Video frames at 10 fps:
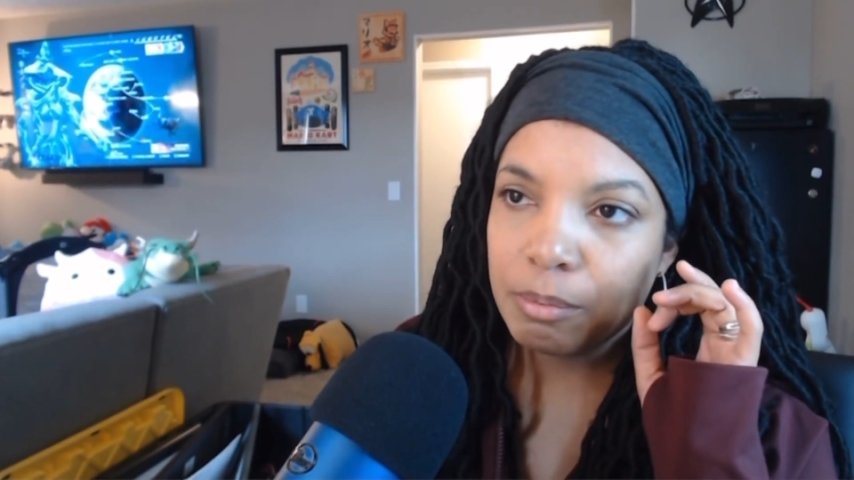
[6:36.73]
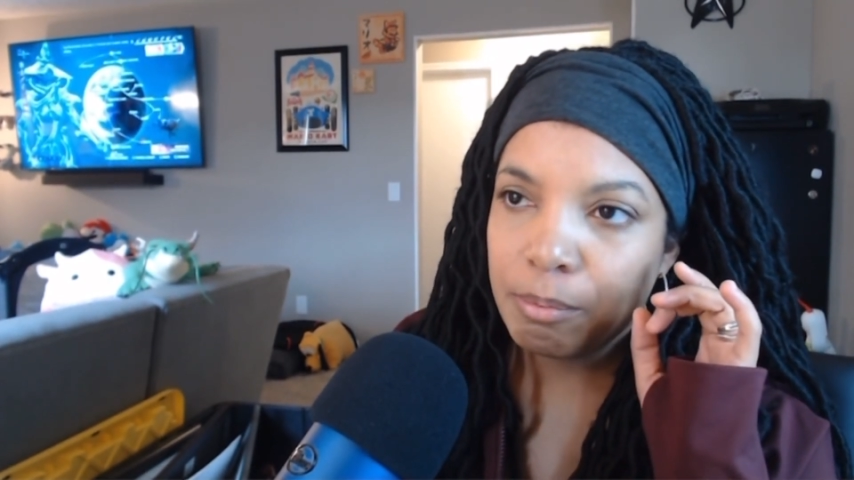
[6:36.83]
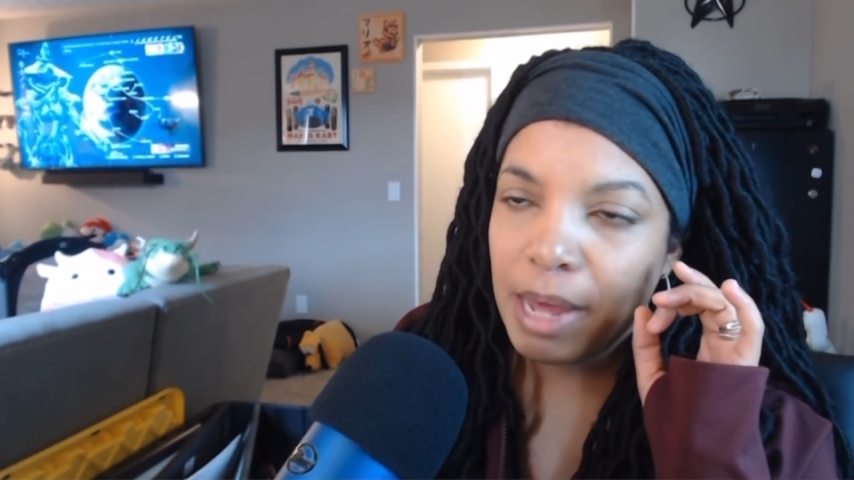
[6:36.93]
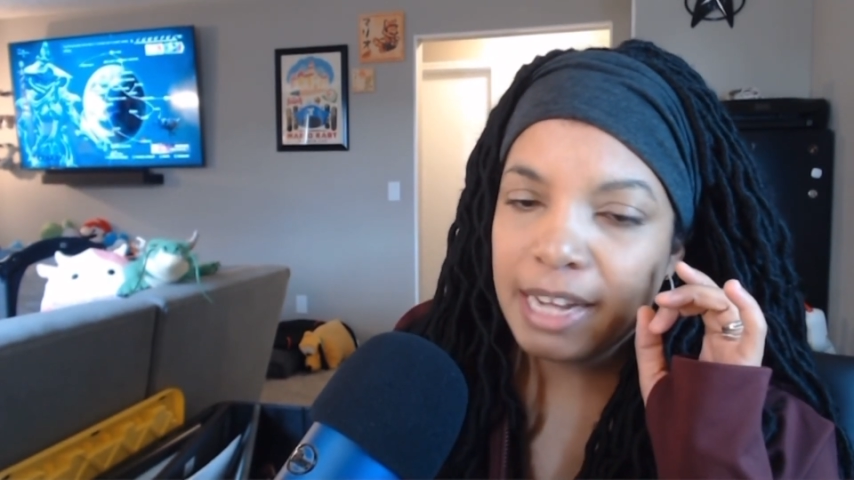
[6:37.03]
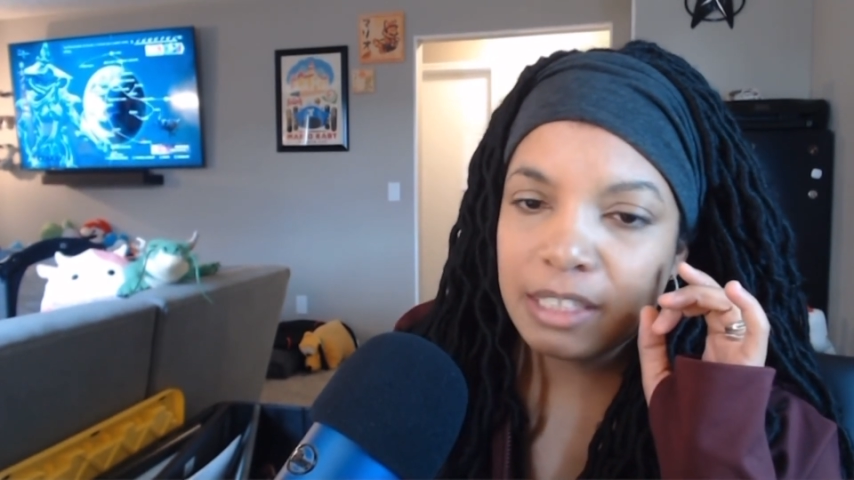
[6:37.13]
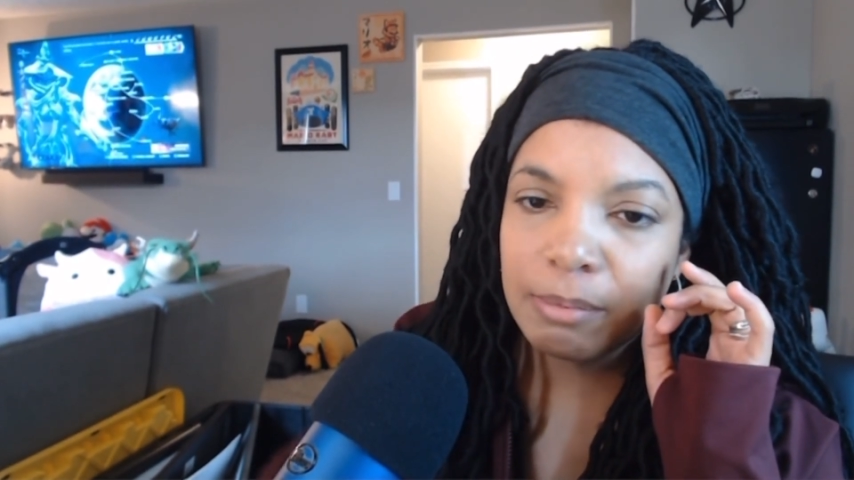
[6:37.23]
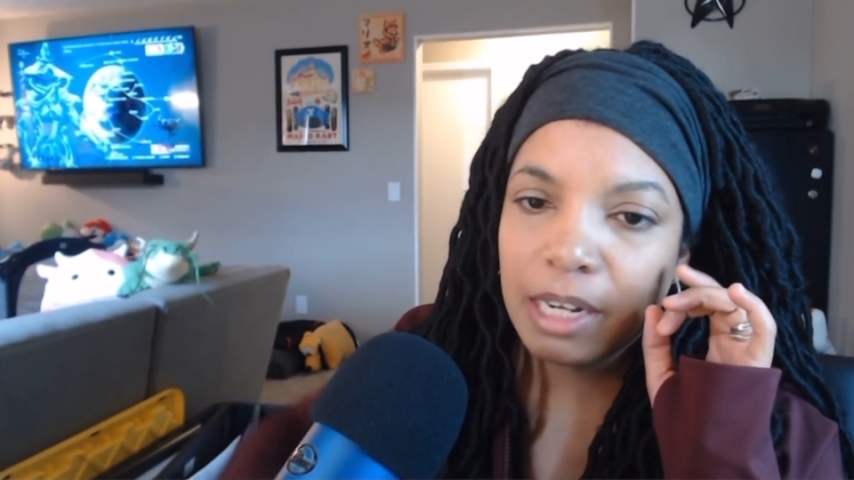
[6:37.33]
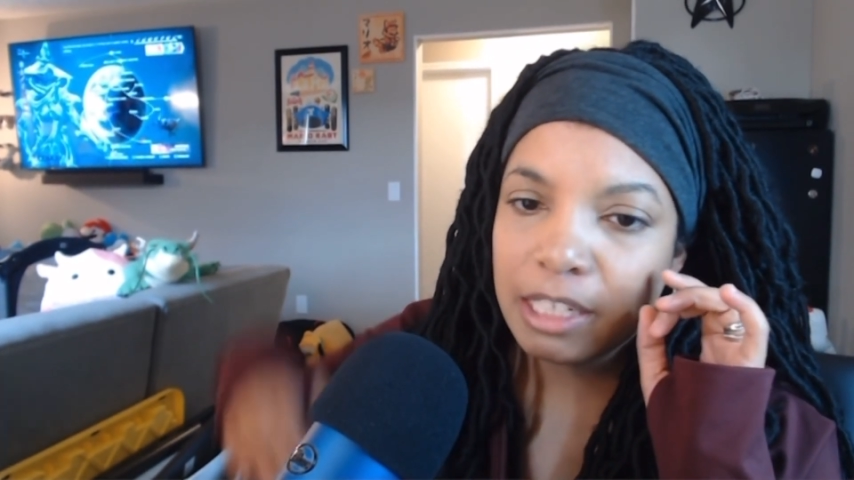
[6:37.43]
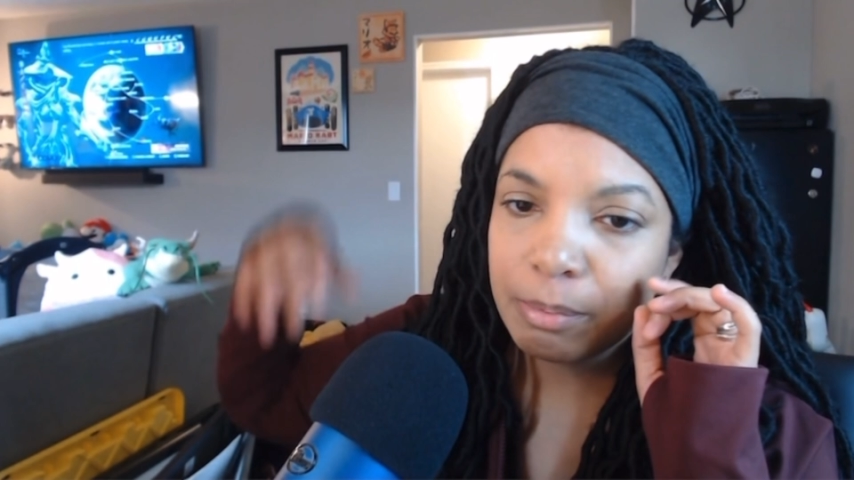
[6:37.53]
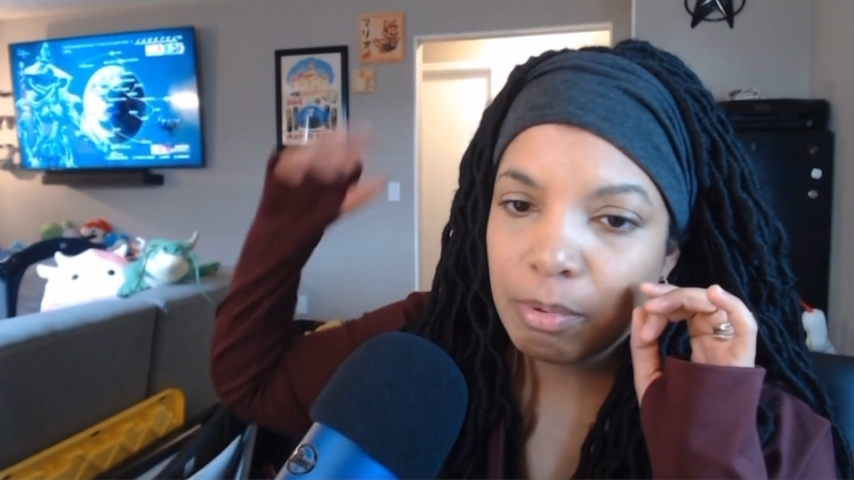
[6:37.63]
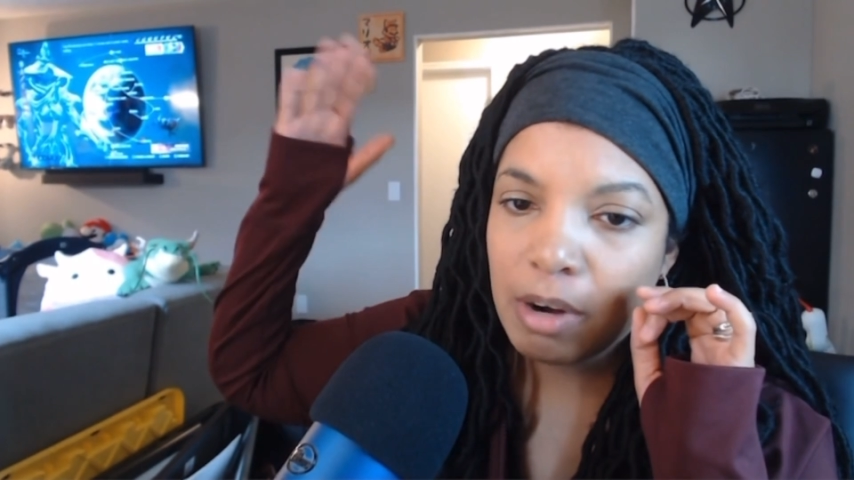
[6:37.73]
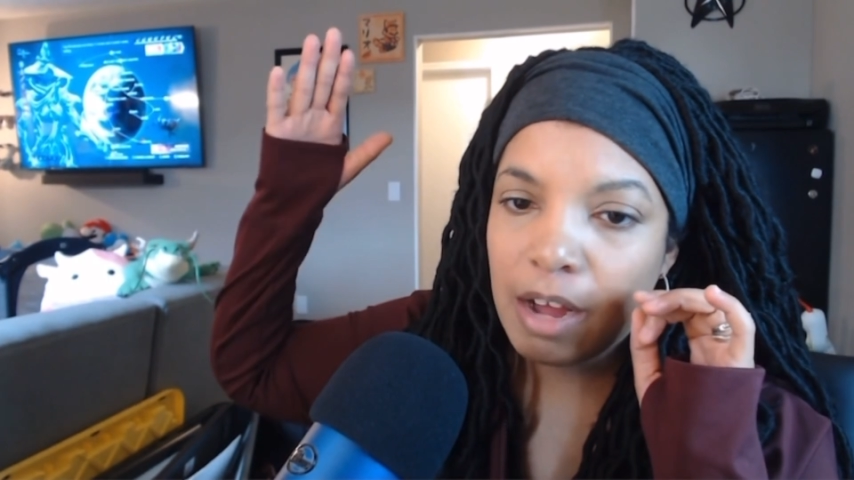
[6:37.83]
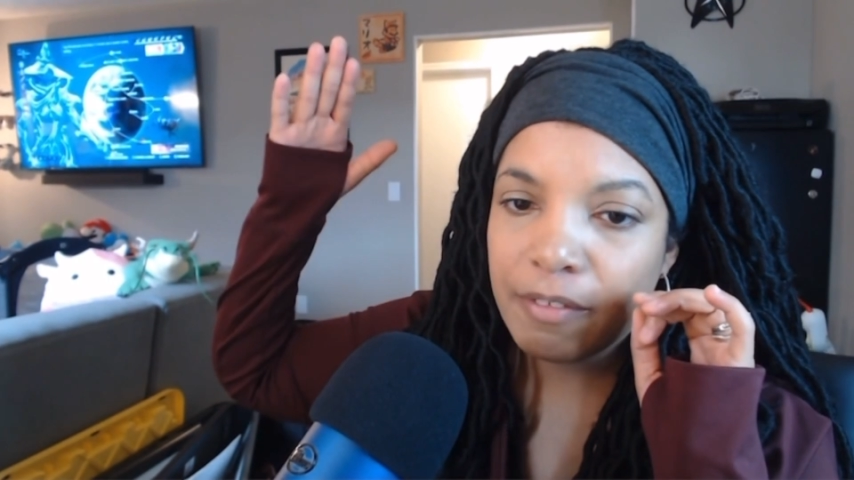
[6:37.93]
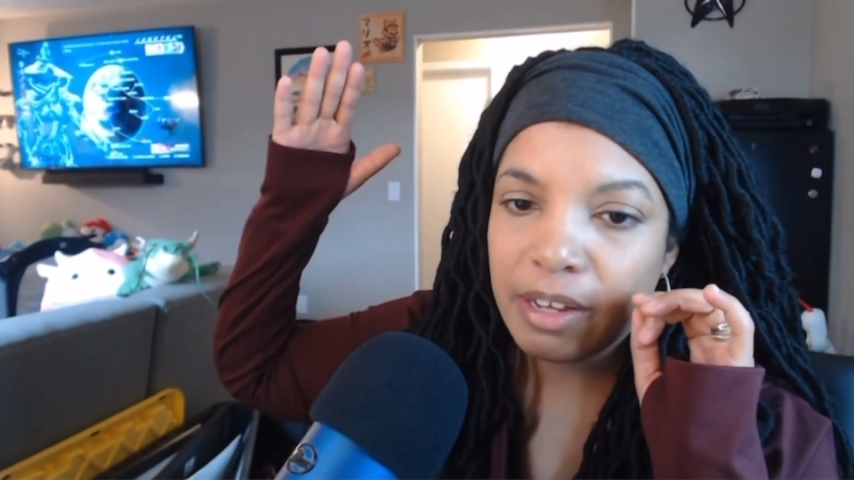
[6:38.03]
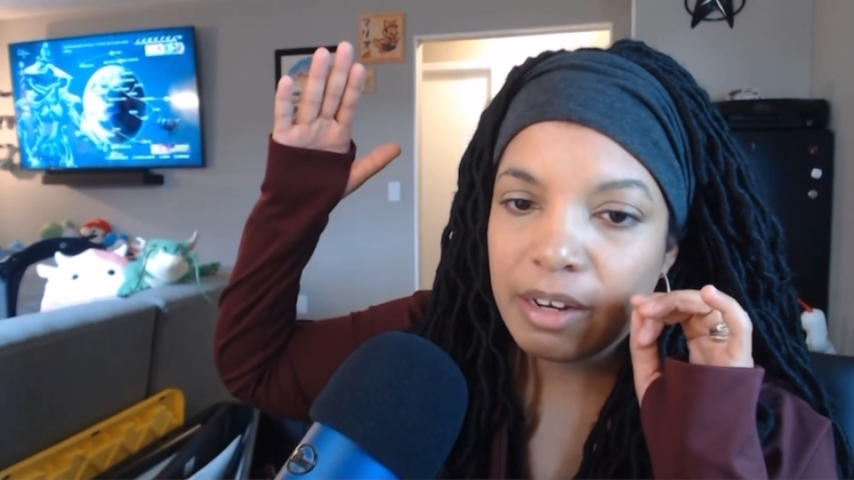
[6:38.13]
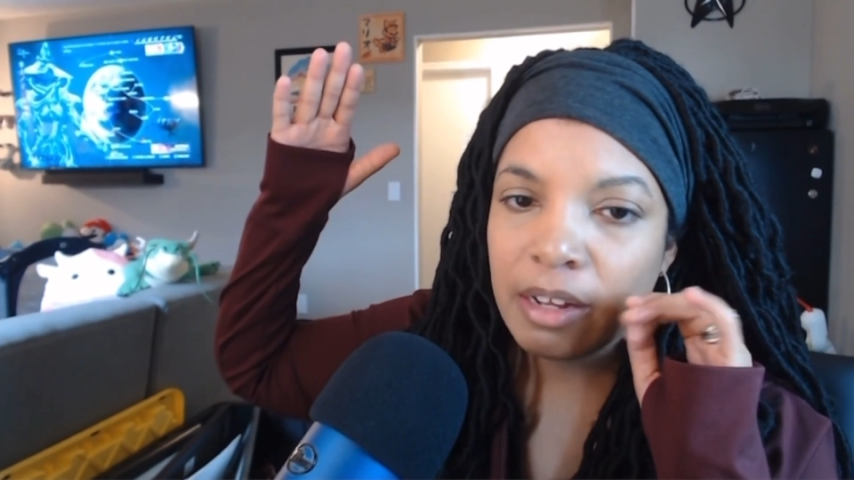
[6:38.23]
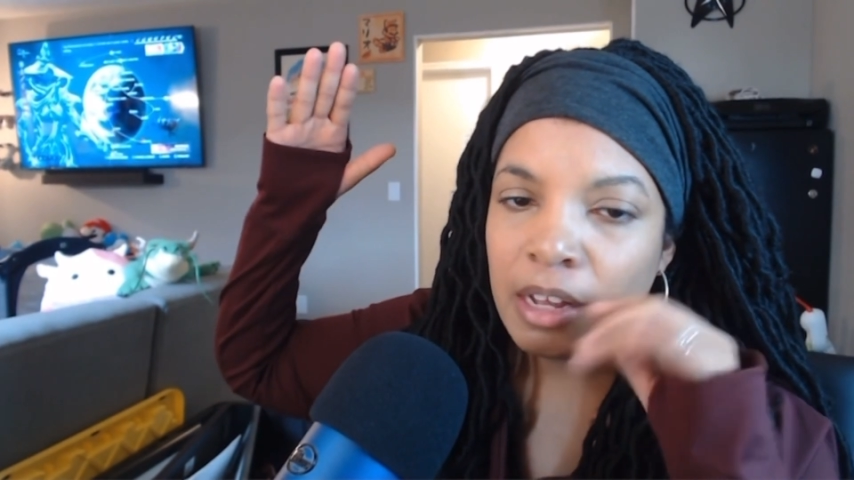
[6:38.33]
maximize profit